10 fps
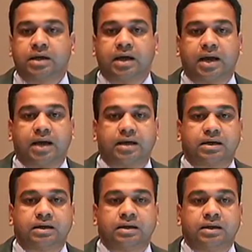And
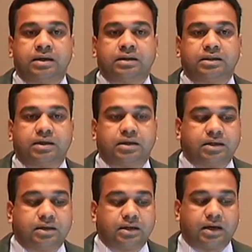the
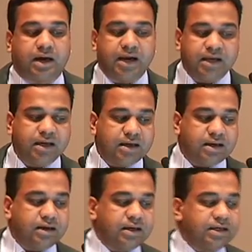idea
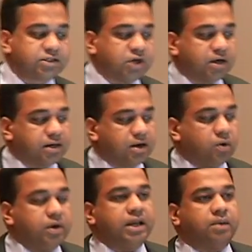is not
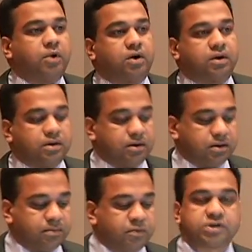only about
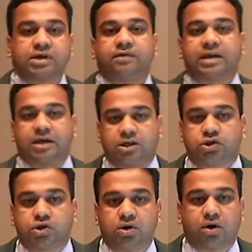preserving
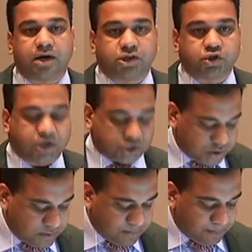culture or education,